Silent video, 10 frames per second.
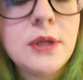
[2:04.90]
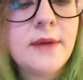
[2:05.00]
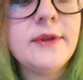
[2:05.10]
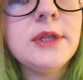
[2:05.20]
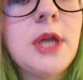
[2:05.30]

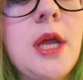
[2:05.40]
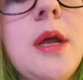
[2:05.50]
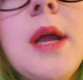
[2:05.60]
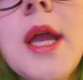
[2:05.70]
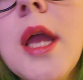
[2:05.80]
That feels good.
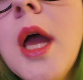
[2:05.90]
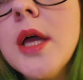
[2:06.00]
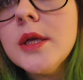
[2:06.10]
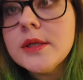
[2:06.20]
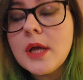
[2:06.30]
Okay.
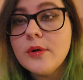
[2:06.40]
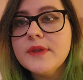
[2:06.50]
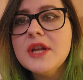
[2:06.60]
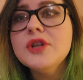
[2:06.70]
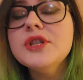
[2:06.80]
So
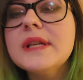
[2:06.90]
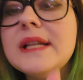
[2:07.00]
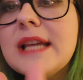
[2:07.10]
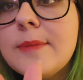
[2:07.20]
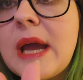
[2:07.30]
then you're just
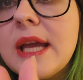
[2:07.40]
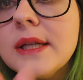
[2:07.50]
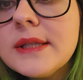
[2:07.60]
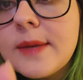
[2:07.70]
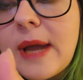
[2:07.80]
gonna take my
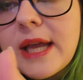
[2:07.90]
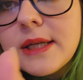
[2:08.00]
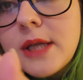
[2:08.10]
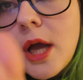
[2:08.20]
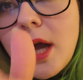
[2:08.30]
hands. Take my
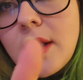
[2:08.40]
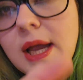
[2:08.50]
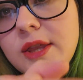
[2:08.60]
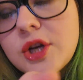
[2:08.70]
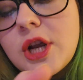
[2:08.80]
hands.
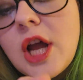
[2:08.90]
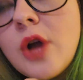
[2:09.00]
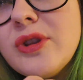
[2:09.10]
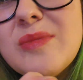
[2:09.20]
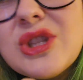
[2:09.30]
Okay. Then you're gonna
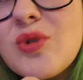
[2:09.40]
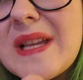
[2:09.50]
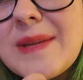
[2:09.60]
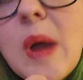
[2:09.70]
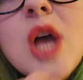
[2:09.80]
hold them and
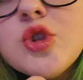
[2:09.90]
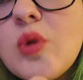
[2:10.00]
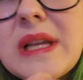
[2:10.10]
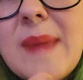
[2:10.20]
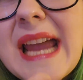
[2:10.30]
squeeze them.
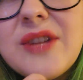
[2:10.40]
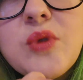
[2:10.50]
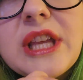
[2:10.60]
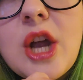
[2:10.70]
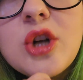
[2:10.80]
Squeeze my hands
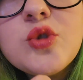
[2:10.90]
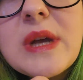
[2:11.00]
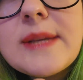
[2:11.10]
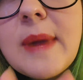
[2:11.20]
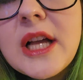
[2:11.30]
really hard.
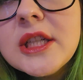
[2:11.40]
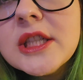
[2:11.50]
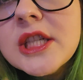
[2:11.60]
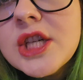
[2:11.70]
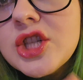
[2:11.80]
Squeeze them.
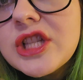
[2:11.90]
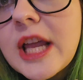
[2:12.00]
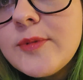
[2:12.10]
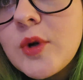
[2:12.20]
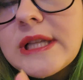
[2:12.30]
Just
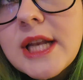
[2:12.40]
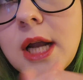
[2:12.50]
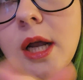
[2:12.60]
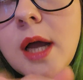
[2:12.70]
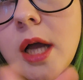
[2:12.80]
keep squeezing
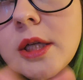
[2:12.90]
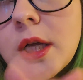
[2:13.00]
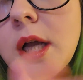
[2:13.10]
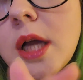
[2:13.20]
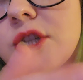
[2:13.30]
them.
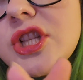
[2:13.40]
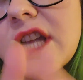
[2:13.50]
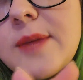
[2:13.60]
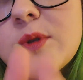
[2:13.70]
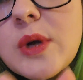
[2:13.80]

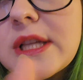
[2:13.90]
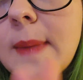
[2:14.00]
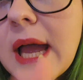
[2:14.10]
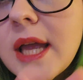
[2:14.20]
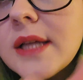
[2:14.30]
Just keep
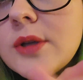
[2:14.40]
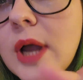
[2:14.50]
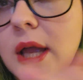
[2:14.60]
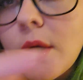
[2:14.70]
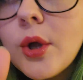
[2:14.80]
squeezing my hands.
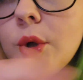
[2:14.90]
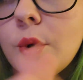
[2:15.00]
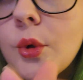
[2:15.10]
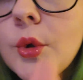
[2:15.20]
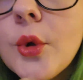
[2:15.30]
Okay.
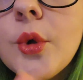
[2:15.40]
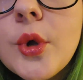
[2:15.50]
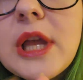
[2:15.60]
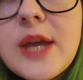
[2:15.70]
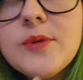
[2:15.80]

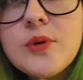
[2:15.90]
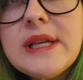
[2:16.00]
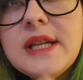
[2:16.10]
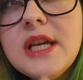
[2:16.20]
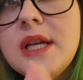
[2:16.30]
Keep
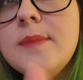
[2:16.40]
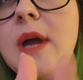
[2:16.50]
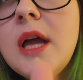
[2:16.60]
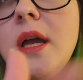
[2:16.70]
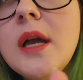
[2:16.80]
squeezing
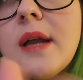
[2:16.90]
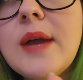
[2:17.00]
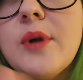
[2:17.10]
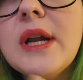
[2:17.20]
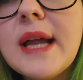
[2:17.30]
them.
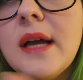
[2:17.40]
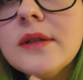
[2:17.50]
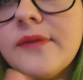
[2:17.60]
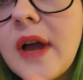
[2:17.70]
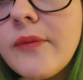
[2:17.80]
Okay. We're gonna
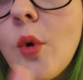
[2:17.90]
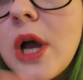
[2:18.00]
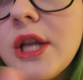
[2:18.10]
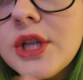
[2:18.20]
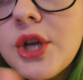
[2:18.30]
count to five.
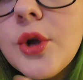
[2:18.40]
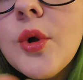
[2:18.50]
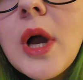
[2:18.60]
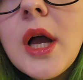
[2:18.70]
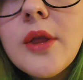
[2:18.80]
One, two,
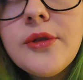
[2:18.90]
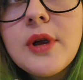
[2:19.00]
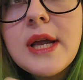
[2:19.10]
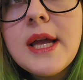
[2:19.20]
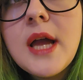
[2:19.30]

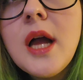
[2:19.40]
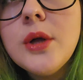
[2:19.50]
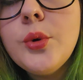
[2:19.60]
three.